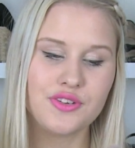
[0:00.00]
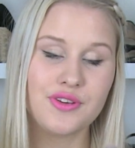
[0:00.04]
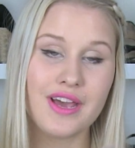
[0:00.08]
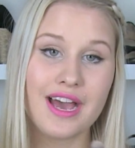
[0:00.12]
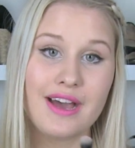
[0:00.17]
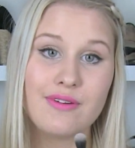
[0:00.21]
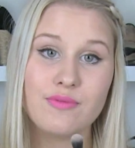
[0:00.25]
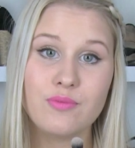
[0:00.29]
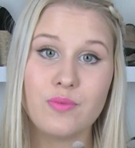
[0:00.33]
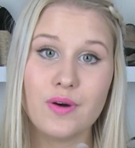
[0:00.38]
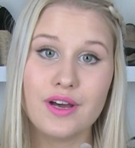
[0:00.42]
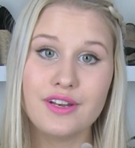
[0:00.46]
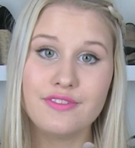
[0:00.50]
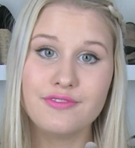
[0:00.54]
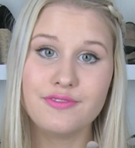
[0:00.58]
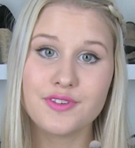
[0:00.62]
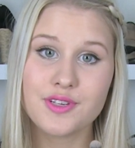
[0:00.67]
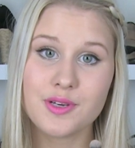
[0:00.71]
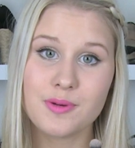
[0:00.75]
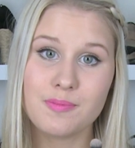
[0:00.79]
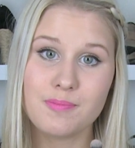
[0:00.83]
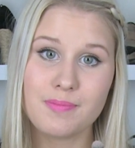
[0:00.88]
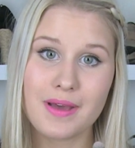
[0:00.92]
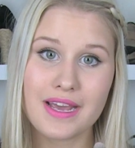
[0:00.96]
You have one
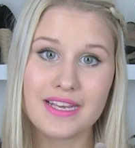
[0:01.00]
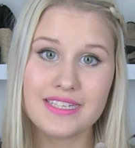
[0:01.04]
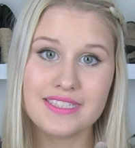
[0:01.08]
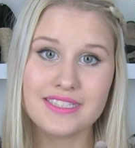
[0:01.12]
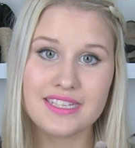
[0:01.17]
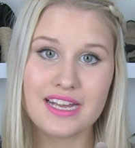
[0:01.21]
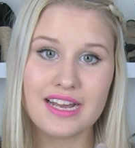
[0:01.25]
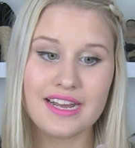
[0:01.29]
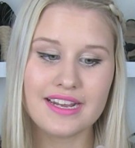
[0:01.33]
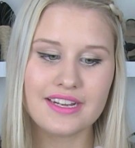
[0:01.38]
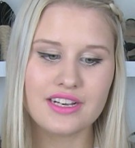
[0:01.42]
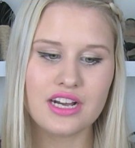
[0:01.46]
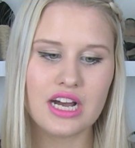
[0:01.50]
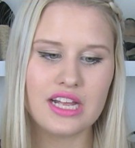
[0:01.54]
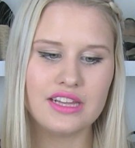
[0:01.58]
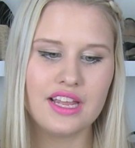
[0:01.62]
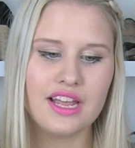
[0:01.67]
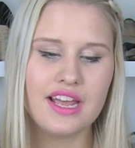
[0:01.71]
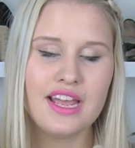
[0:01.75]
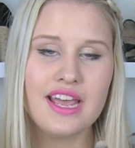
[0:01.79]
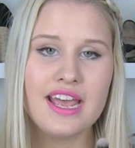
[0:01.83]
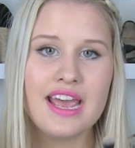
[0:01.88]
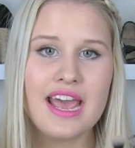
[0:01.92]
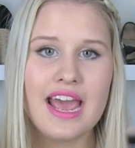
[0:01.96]
for your base eye
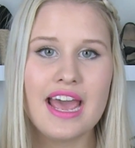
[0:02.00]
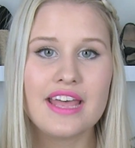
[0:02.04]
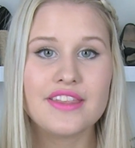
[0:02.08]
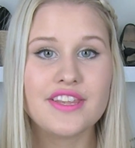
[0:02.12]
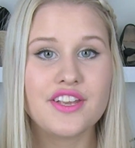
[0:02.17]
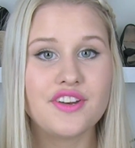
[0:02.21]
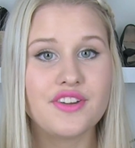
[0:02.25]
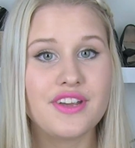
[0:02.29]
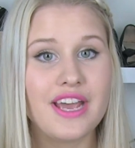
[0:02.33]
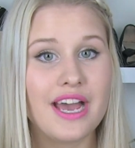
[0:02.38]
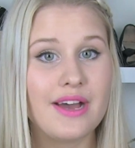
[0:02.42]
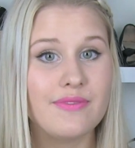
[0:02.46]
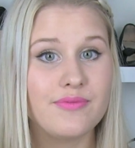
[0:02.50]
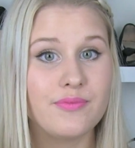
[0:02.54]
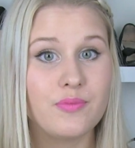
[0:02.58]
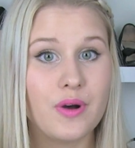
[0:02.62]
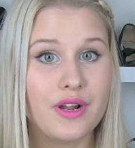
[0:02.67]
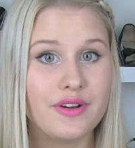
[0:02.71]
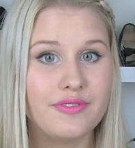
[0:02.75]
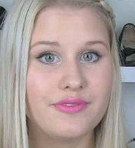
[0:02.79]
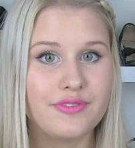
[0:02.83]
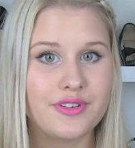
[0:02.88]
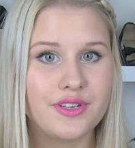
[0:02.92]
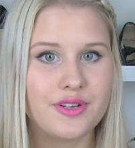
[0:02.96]
color, and then you have
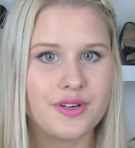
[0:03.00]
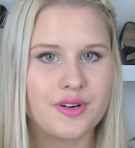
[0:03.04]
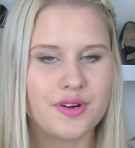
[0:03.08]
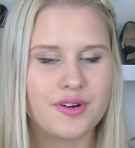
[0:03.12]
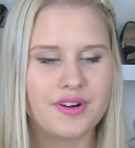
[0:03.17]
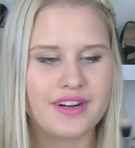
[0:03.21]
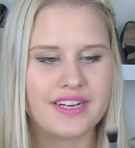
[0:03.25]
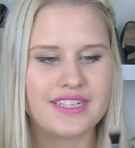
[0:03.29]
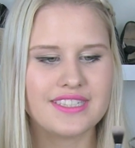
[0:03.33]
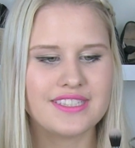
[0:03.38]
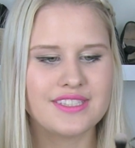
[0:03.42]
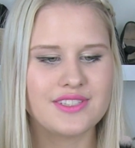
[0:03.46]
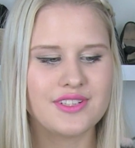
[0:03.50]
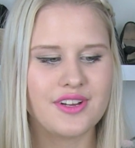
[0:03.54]
one for your crease.